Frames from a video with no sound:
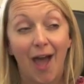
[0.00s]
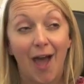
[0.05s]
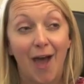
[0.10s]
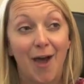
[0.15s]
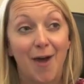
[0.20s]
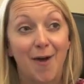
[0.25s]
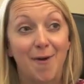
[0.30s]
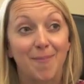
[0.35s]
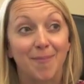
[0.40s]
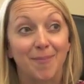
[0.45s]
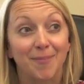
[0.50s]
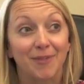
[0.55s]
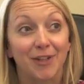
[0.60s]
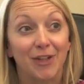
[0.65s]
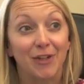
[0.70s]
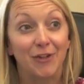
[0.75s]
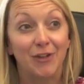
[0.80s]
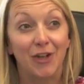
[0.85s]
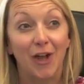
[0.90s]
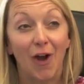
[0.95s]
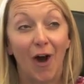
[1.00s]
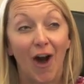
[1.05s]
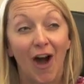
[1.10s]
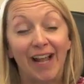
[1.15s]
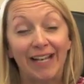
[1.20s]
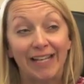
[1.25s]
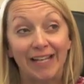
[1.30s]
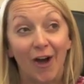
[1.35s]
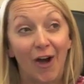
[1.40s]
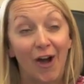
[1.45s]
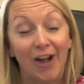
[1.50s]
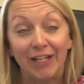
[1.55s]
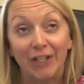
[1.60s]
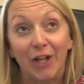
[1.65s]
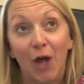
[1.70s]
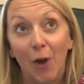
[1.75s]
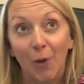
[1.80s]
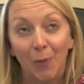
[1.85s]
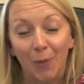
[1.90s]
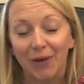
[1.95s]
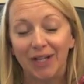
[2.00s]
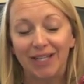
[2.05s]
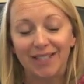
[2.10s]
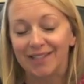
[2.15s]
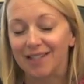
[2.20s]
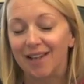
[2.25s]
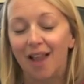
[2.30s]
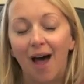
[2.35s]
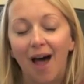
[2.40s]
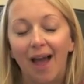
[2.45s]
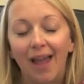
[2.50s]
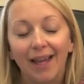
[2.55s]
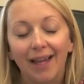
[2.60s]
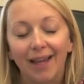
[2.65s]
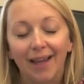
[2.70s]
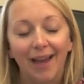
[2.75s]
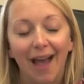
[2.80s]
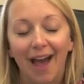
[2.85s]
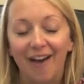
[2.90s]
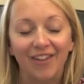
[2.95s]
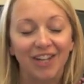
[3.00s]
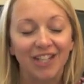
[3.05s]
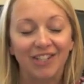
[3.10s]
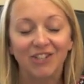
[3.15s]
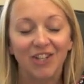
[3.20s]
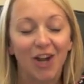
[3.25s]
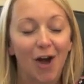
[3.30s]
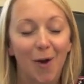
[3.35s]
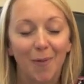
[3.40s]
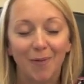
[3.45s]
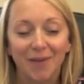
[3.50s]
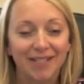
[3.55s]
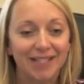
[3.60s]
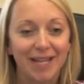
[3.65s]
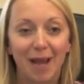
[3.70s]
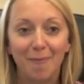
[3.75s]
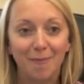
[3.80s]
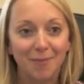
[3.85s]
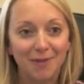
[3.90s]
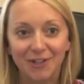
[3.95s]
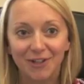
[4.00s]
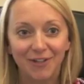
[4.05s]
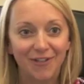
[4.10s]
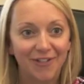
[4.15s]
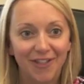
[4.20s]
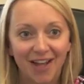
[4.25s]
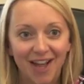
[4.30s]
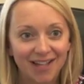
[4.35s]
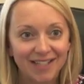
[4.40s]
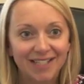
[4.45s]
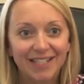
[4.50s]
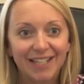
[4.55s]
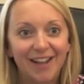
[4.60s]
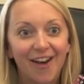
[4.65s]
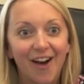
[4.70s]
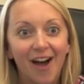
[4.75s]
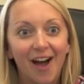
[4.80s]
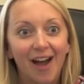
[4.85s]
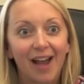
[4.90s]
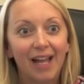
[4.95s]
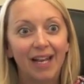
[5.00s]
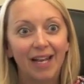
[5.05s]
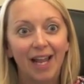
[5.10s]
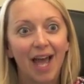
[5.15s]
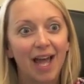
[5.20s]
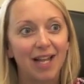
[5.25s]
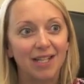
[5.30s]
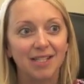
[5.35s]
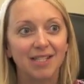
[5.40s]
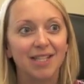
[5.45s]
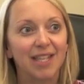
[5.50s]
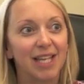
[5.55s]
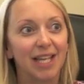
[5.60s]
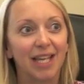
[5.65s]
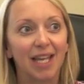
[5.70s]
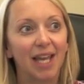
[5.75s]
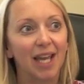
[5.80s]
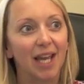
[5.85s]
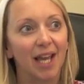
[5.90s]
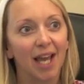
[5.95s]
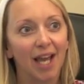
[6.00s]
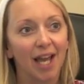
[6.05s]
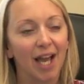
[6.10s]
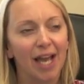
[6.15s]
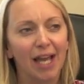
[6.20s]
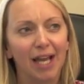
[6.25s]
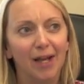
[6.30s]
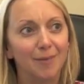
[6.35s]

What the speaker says: I know what it's like having a child with a temperature of 39 and thinking,